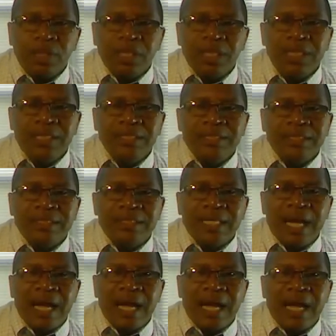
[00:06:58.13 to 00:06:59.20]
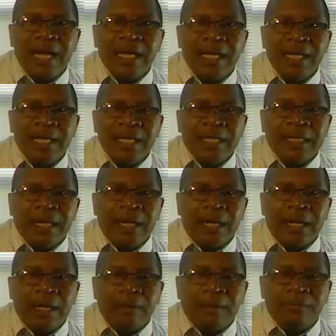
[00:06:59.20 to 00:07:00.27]
He's the guy
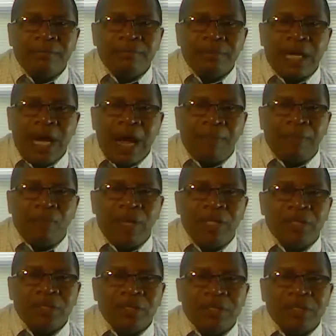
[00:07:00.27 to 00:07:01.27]
that operators